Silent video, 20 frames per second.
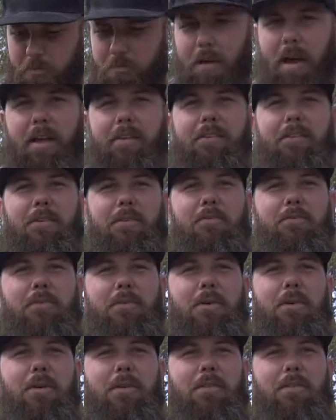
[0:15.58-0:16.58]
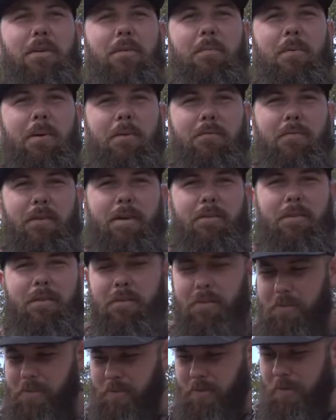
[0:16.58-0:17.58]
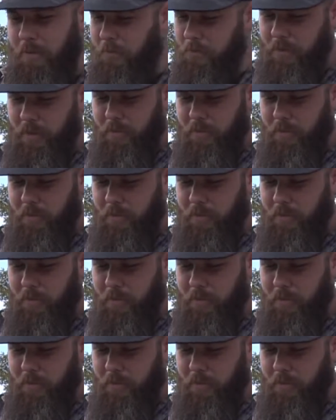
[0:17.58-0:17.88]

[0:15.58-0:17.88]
massive for only 3.5 inches of lift. So